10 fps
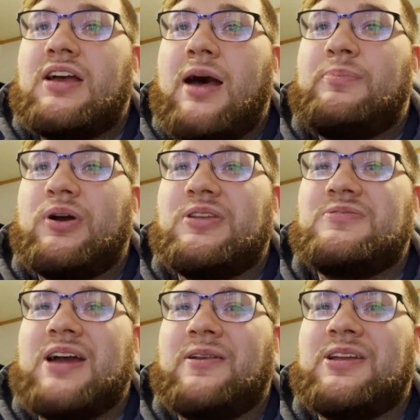I'm putting you
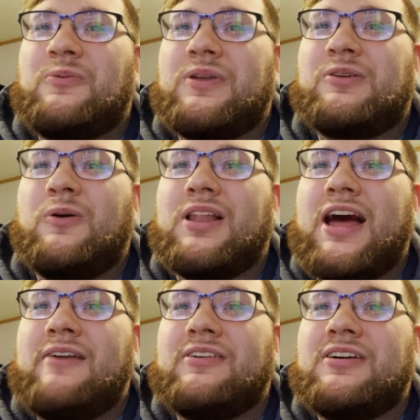down here with
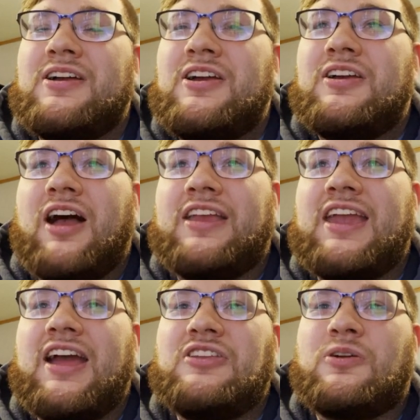Quilava.
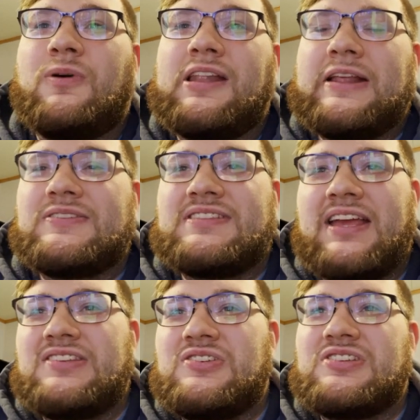Again, you're one of those
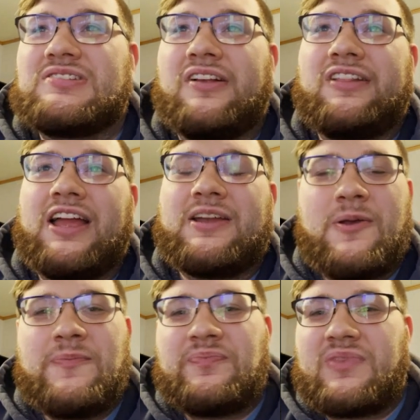things. You just look like
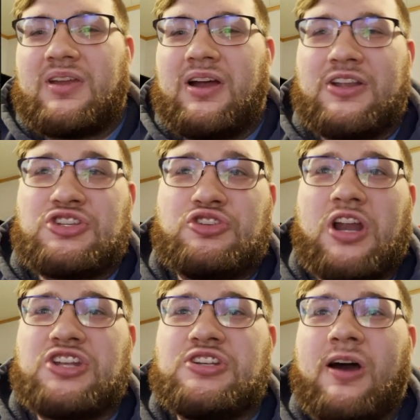a
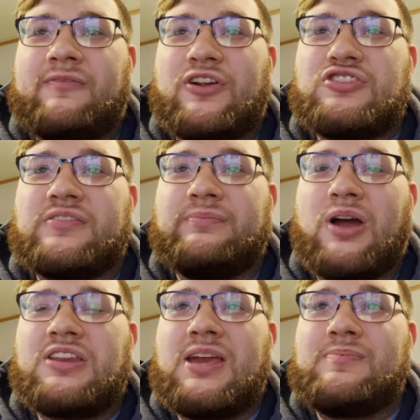stretched out version of
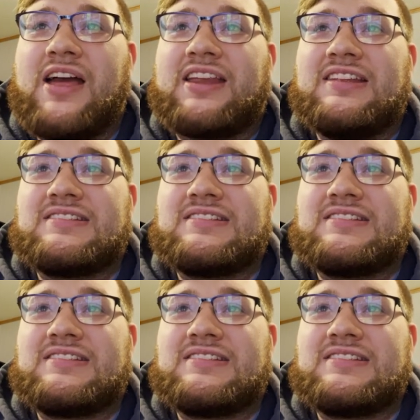Mudkip that can